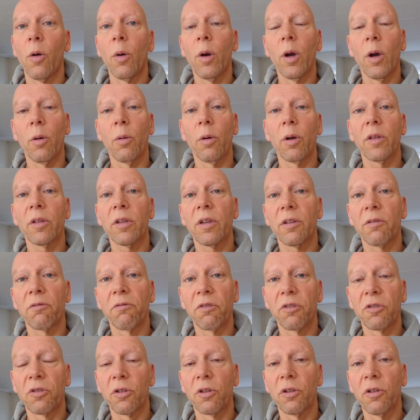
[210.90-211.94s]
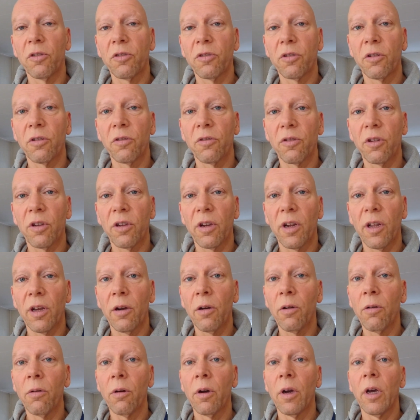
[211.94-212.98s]
Well, what are the results until
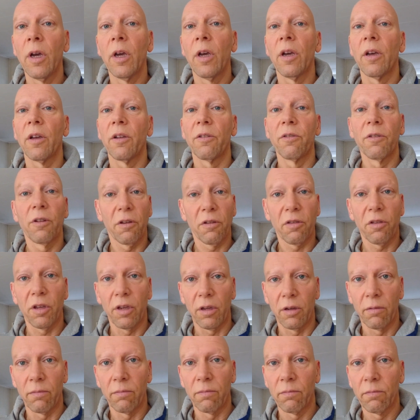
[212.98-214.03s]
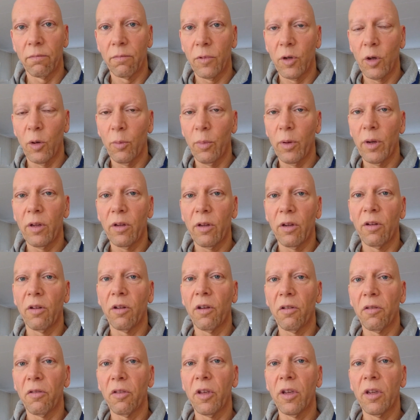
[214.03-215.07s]
now? Nothing, completely
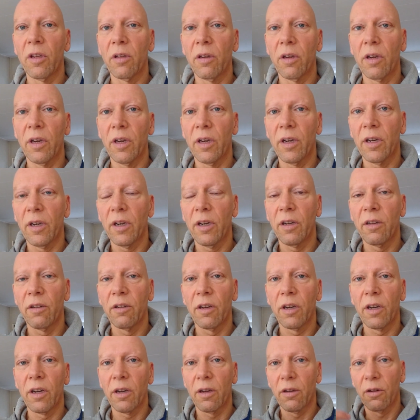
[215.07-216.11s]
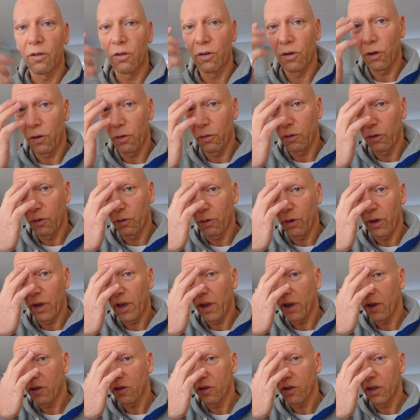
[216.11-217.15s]
nothing. I had uh, no new
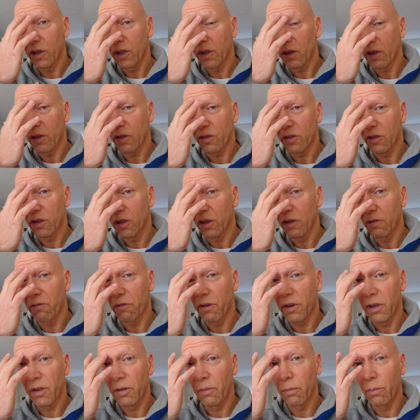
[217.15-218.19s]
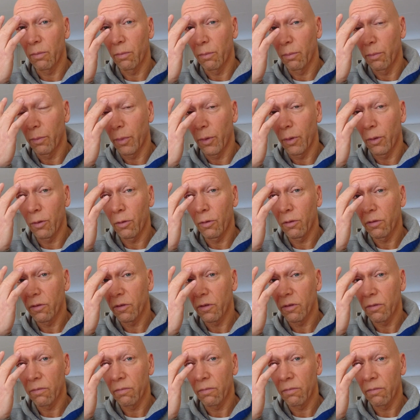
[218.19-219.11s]
hairs here, it's still very bold.